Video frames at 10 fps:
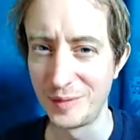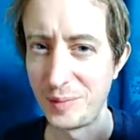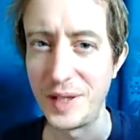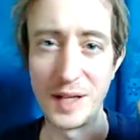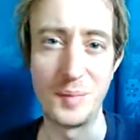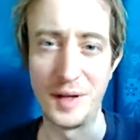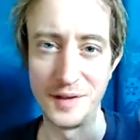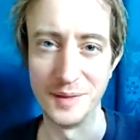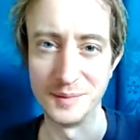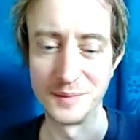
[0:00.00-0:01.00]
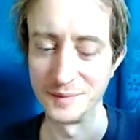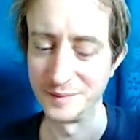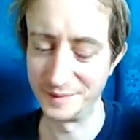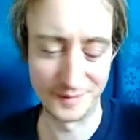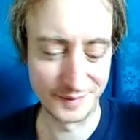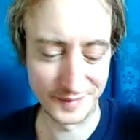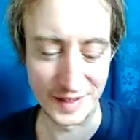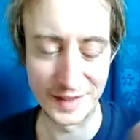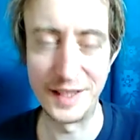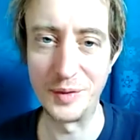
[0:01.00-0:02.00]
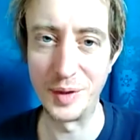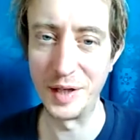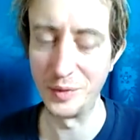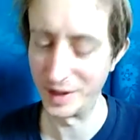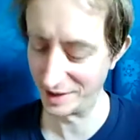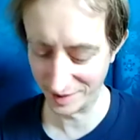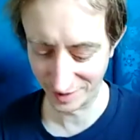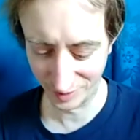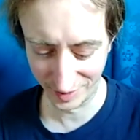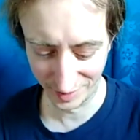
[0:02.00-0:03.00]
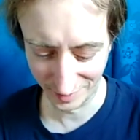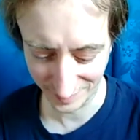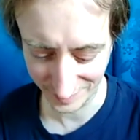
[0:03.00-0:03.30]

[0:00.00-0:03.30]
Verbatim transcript: Peanut butter, secret ingredient.